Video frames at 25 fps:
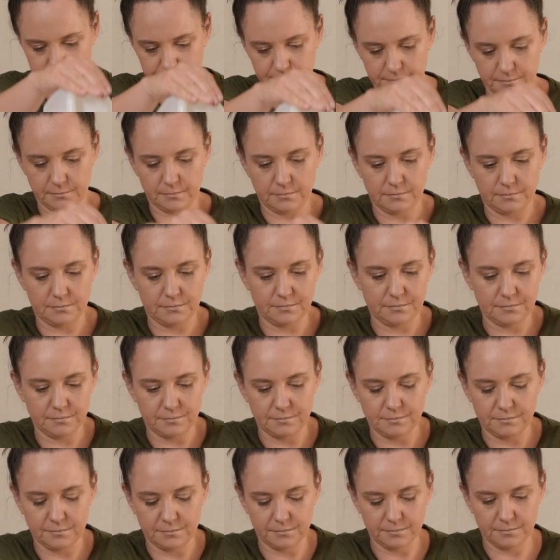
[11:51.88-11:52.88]

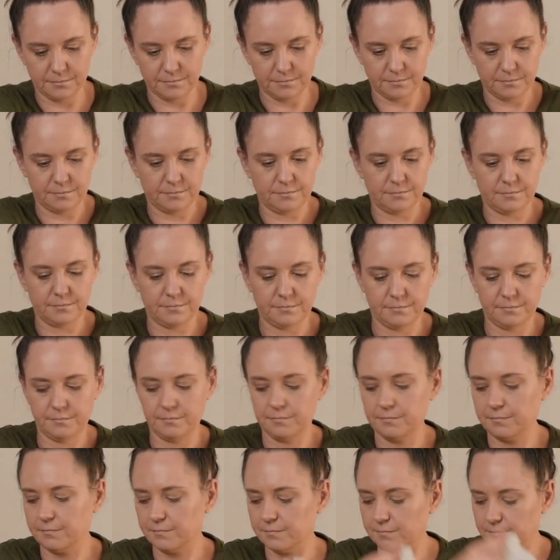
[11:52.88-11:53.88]

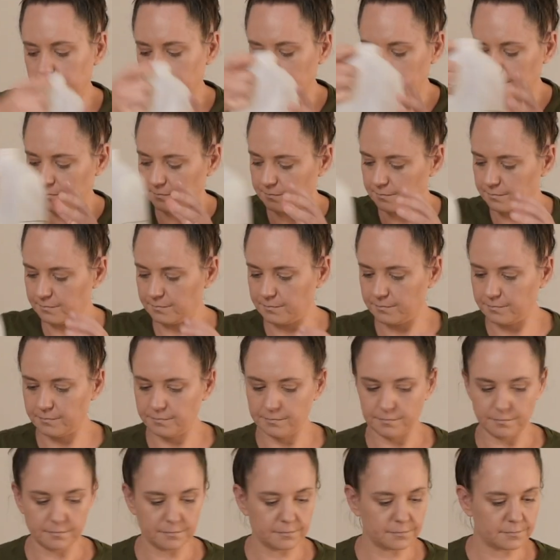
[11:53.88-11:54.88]

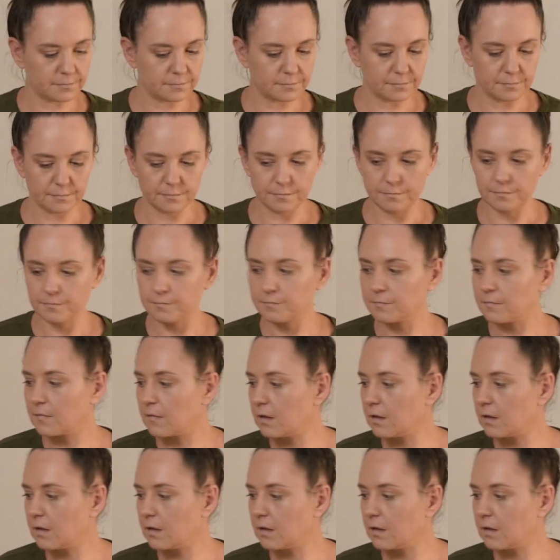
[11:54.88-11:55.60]
Nobody speaks.